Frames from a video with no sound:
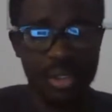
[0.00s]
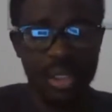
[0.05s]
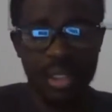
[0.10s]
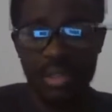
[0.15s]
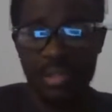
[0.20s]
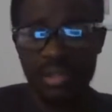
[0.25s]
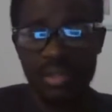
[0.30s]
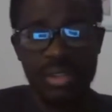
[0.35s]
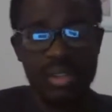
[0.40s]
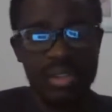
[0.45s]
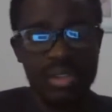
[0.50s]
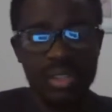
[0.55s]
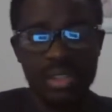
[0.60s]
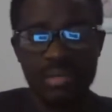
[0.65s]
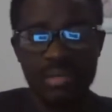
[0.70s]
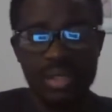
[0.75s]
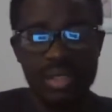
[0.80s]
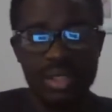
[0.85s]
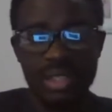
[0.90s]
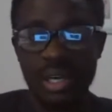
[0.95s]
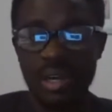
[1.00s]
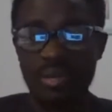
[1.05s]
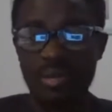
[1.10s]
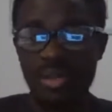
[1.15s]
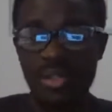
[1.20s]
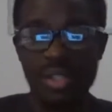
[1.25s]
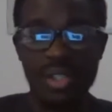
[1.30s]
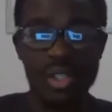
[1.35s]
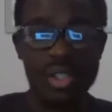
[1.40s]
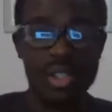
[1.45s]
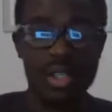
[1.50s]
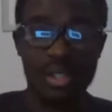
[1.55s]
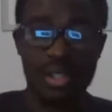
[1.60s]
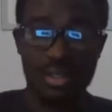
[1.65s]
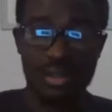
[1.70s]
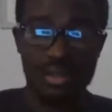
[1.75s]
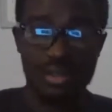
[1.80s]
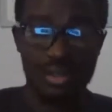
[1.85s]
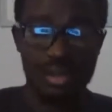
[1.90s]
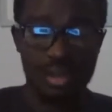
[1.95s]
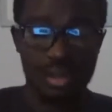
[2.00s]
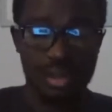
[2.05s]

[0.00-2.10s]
cannot limit how much you can achieve.